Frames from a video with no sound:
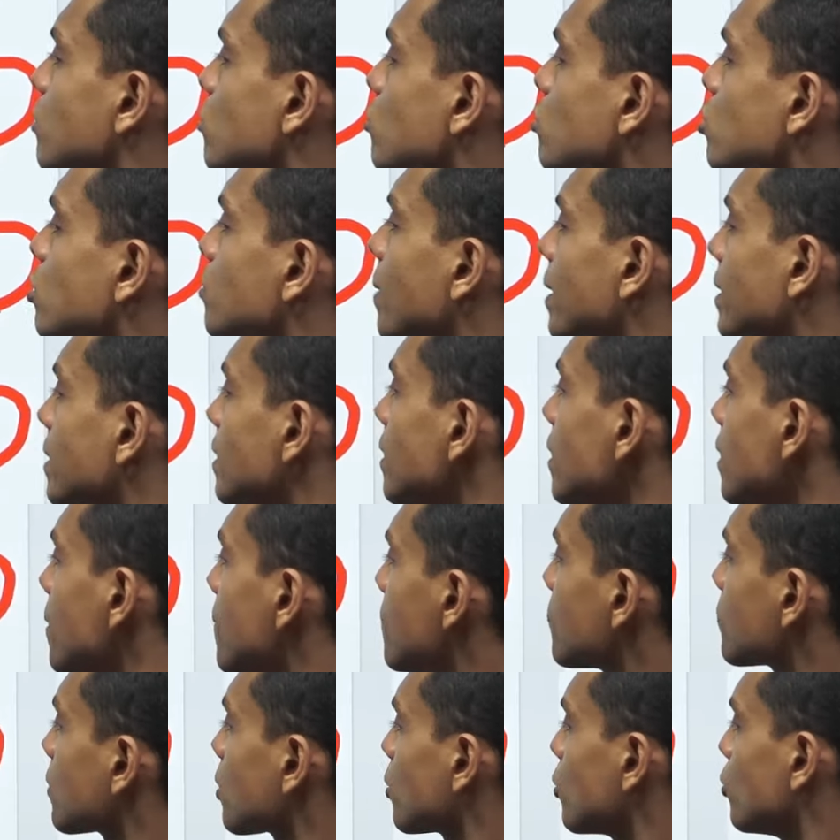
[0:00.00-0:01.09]
used by the
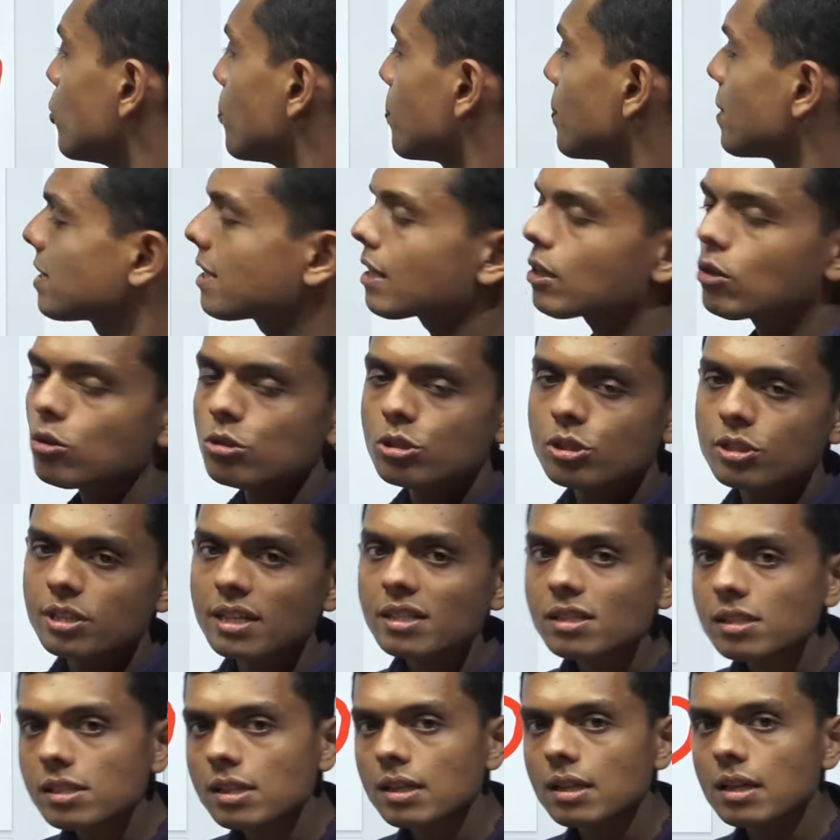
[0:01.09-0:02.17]
UPSC
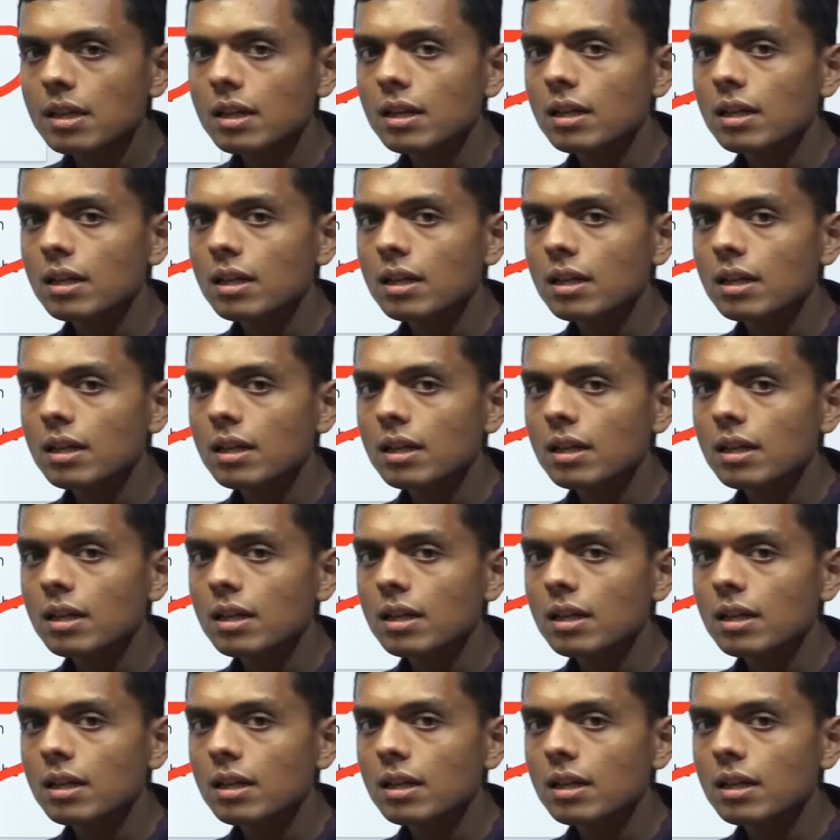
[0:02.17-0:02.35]
questions